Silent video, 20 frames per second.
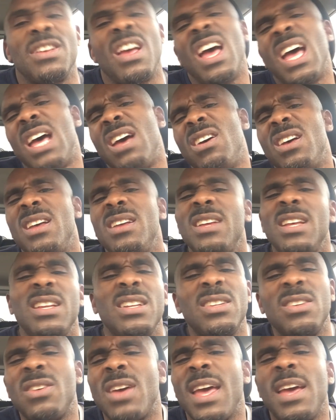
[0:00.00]
I
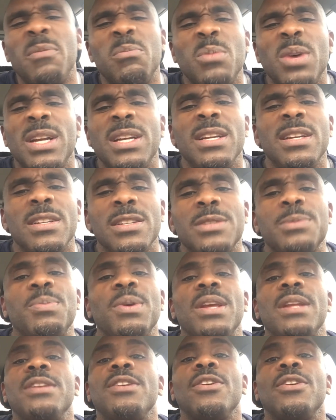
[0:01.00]
don't have money to spend.